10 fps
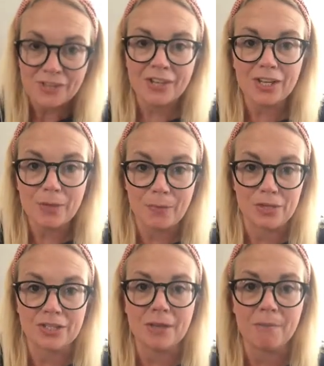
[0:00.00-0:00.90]
So can you
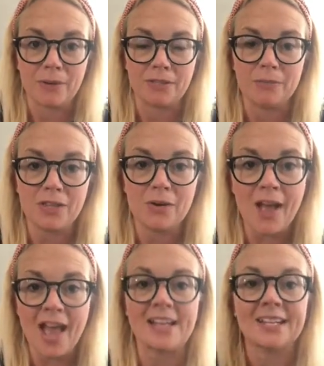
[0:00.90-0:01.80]
push the button with your
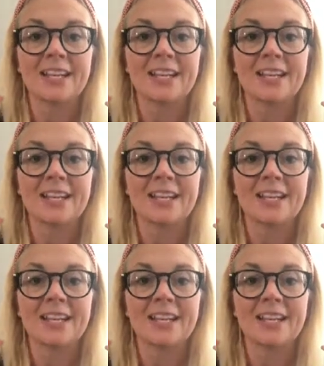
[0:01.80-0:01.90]
head?